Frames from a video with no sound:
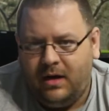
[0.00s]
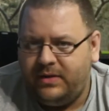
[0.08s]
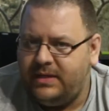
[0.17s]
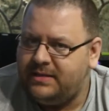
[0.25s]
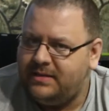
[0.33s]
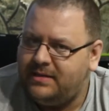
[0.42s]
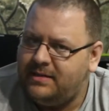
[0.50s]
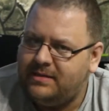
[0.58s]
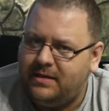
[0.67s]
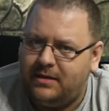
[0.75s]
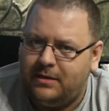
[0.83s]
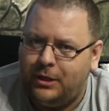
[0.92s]
this is
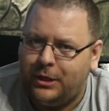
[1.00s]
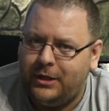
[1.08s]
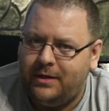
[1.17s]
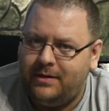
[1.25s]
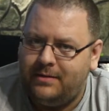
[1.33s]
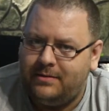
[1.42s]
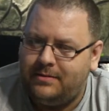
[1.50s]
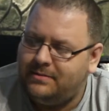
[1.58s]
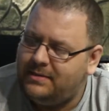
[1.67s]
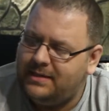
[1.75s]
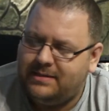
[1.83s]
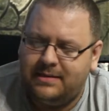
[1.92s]
gonna look good.
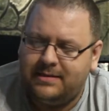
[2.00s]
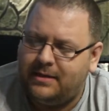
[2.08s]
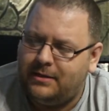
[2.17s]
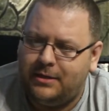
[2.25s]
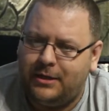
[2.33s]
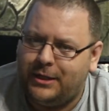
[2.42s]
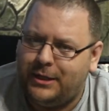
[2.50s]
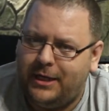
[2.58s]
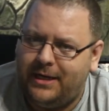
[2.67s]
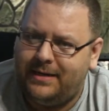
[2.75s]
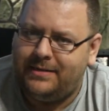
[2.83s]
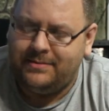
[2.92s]
This is gonna look
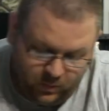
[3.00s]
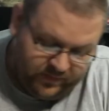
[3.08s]
good.